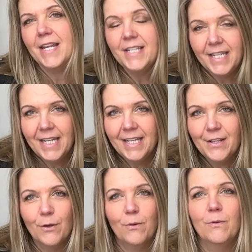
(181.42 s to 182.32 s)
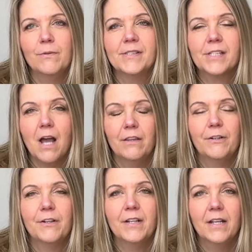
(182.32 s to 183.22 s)
need those
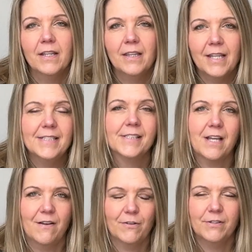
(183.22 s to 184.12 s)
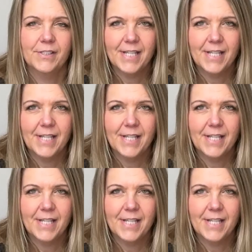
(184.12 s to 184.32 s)
colored lens covers